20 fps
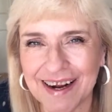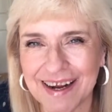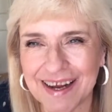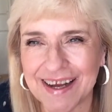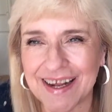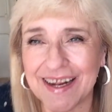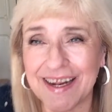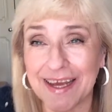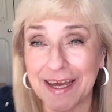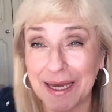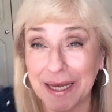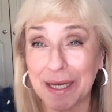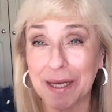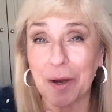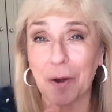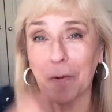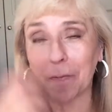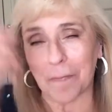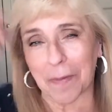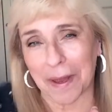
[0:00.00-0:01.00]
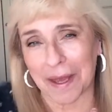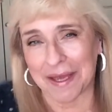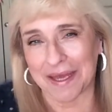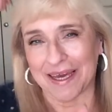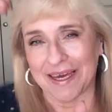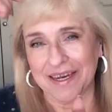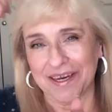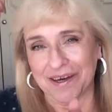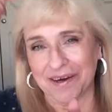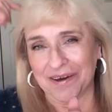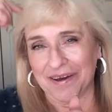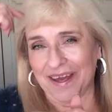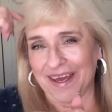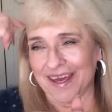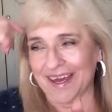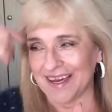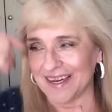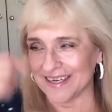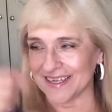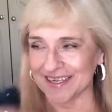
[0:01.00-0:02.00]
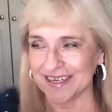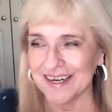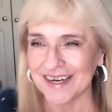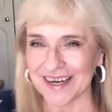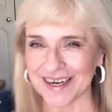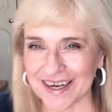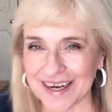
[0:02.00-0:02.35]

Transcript: And it'd go back in her head.